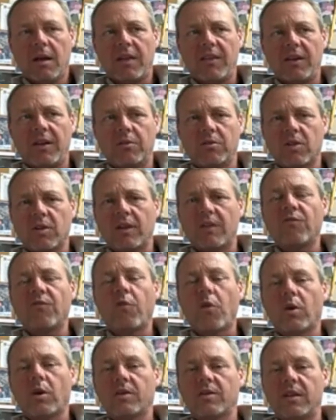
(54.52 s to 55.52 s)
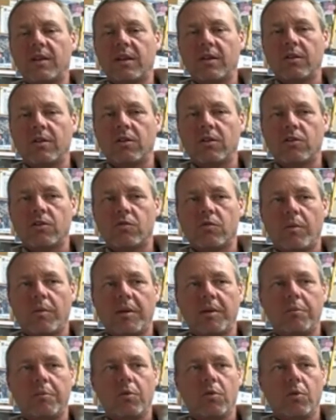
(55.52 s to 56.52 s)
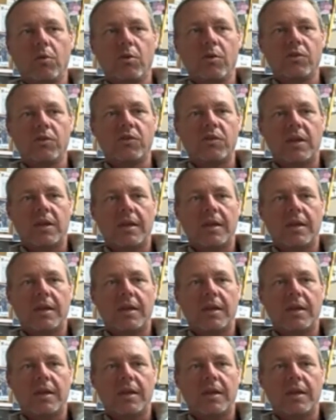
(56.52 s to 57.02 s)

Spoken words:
I think it was like 14 of their swimming pools,